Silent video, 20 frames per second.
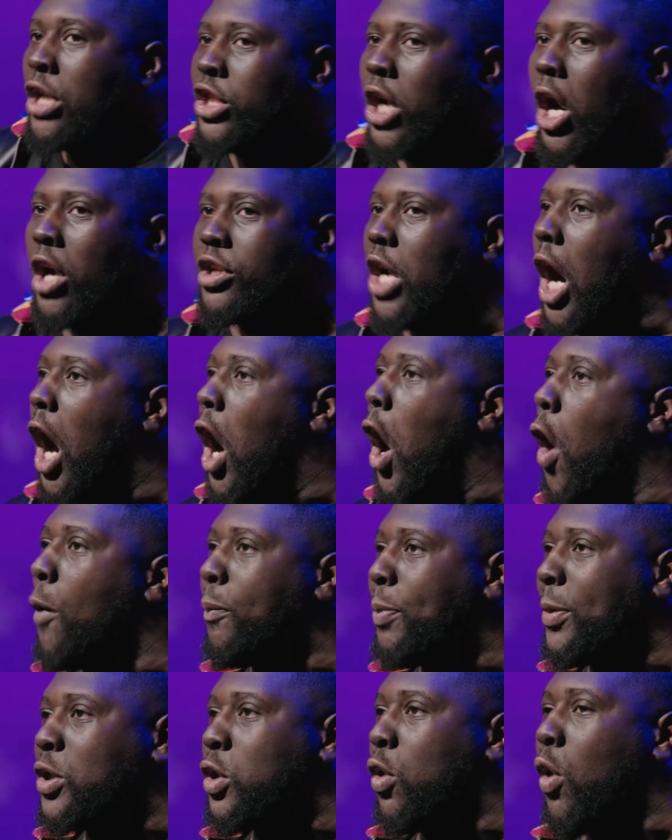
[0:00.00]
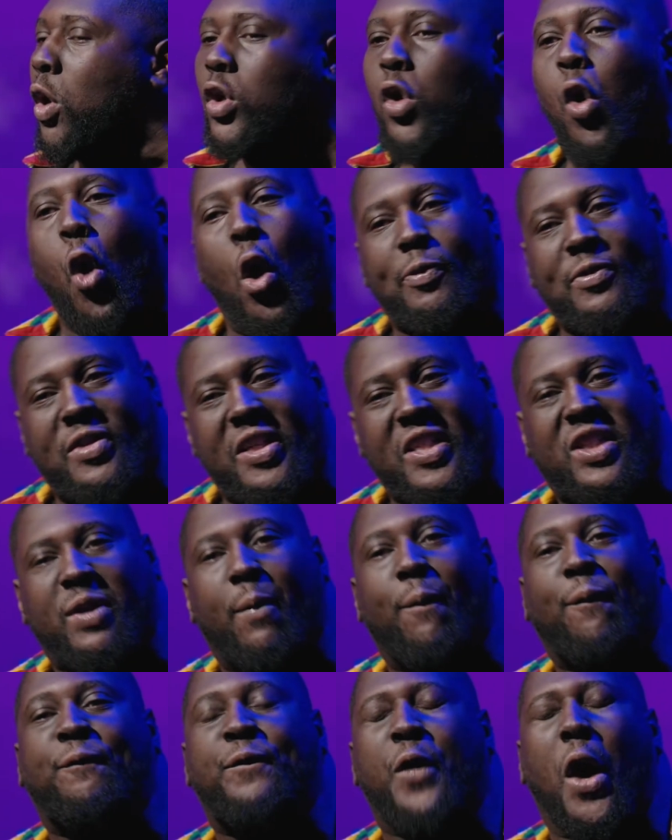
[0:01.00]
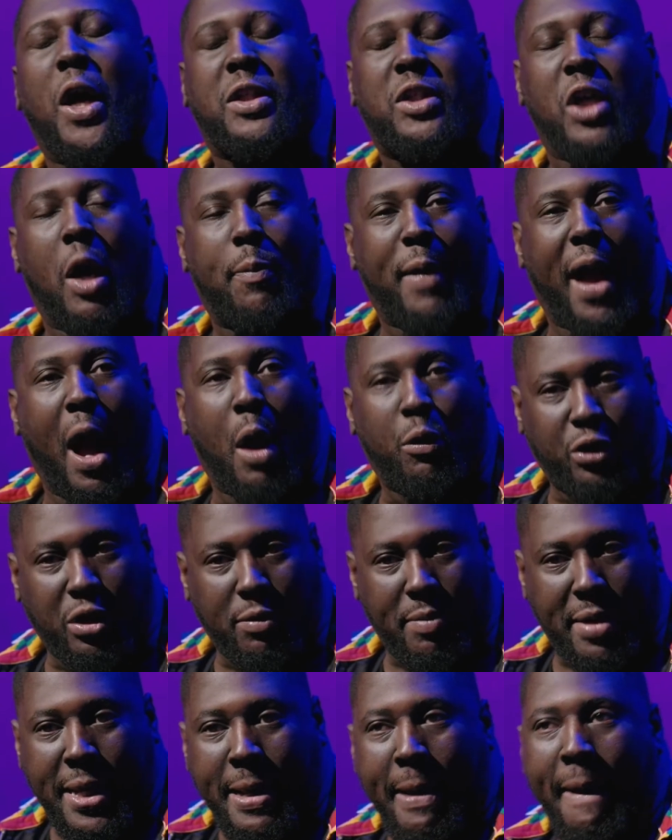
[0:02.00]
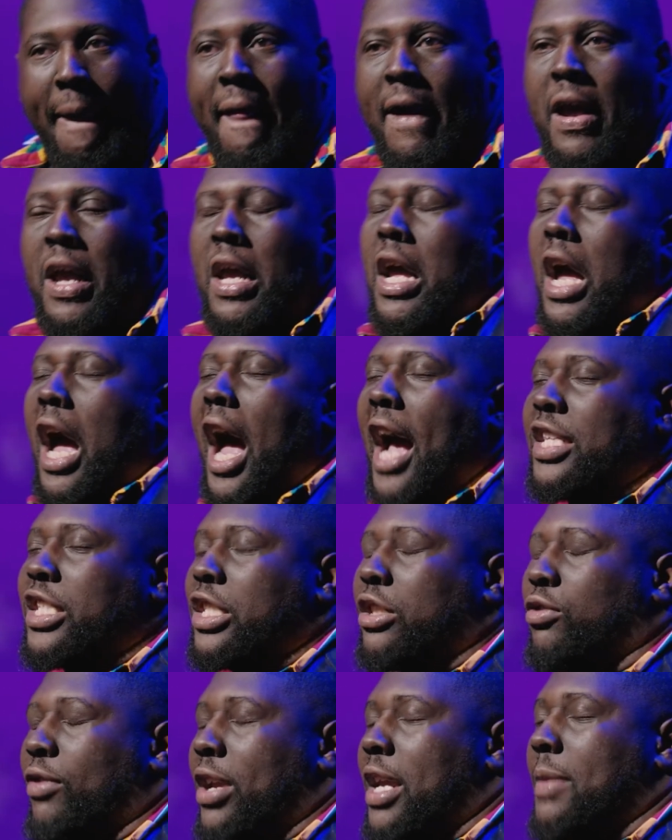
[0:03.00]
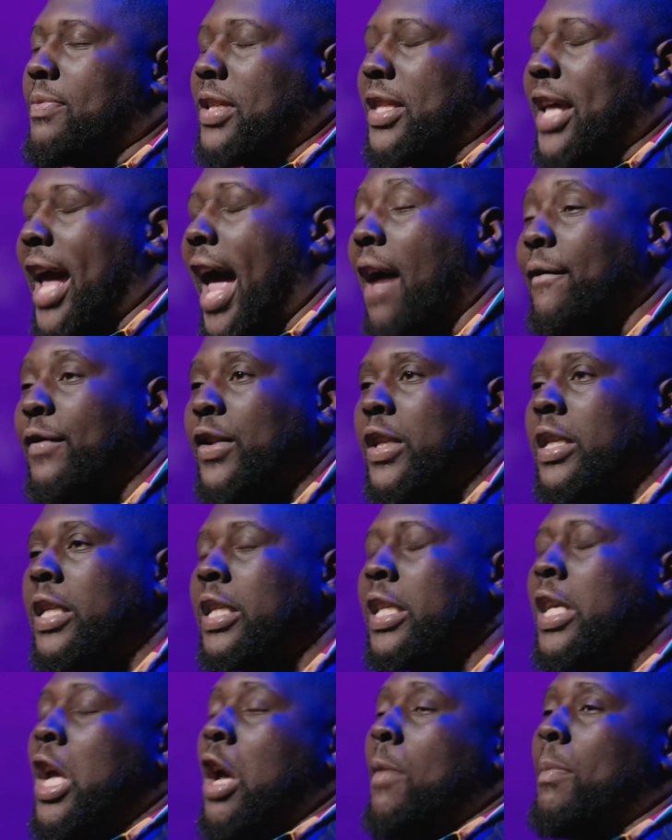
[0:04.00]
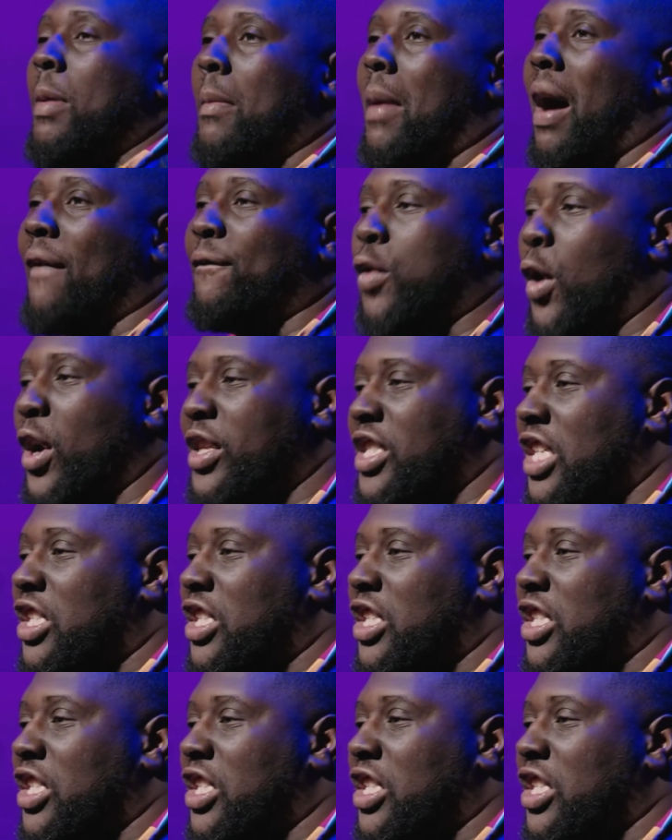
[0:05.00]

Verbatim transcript: Turned our hope into a corpse. Just some fucked up alchemy. I scream to the heavens, but my voice